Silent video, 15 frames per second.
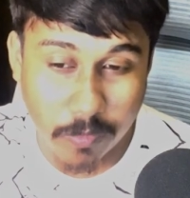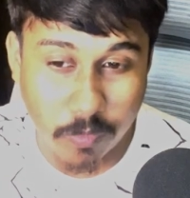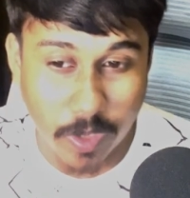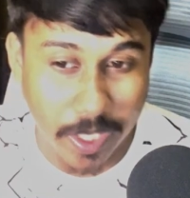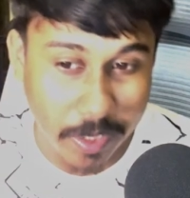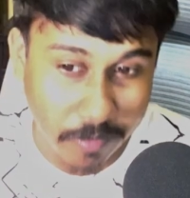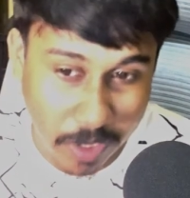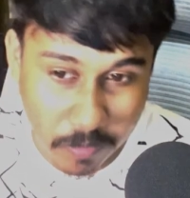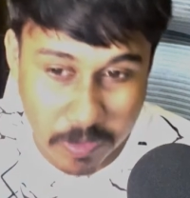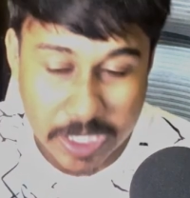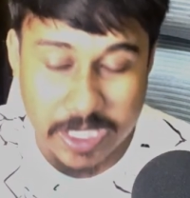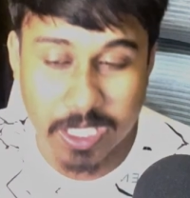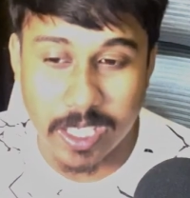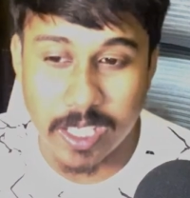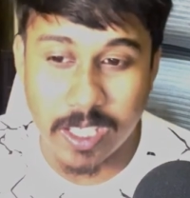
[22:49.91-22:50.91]
Whenever we
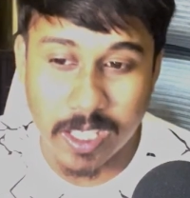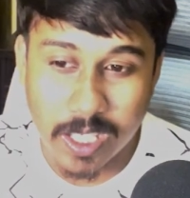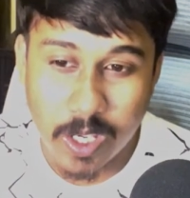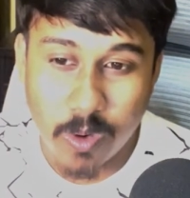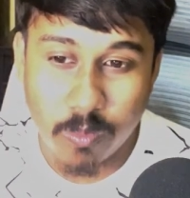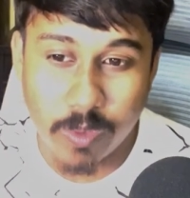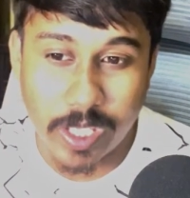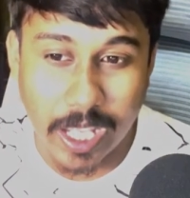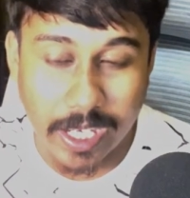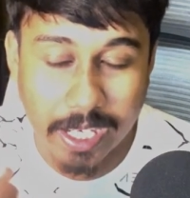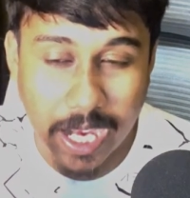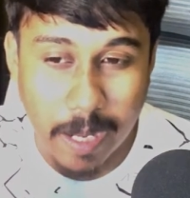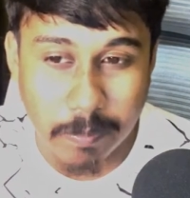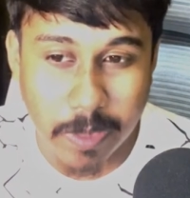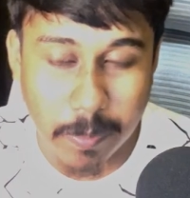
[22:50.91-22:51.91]
see we can
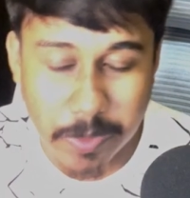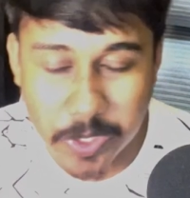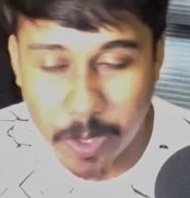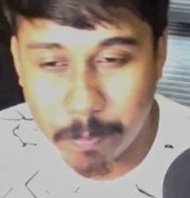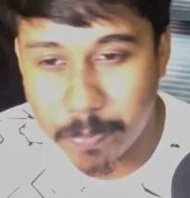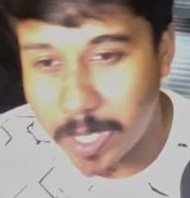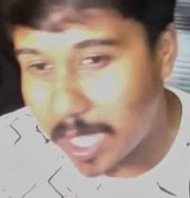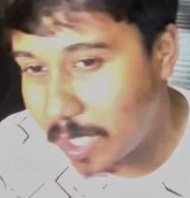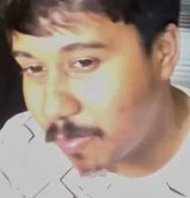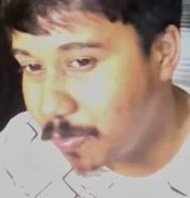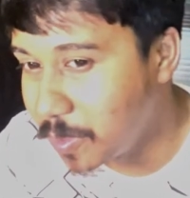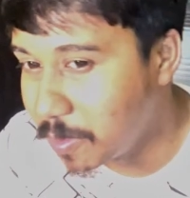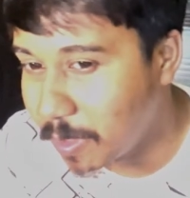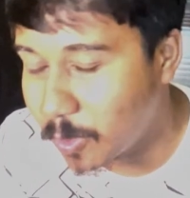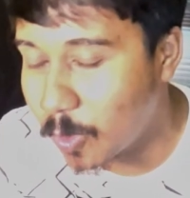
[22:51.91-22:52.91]
grab the bishop pair,
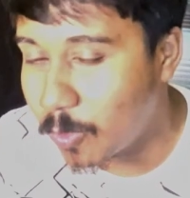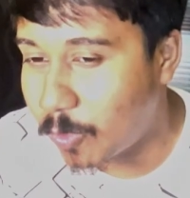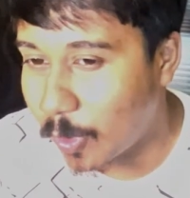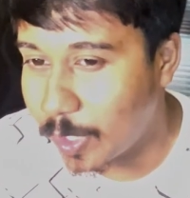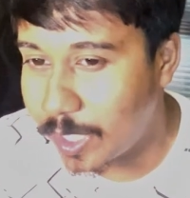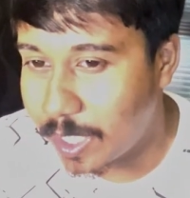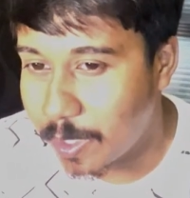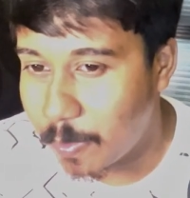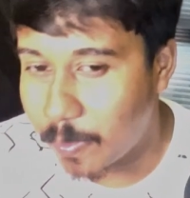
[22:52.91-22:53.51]
we will go for it.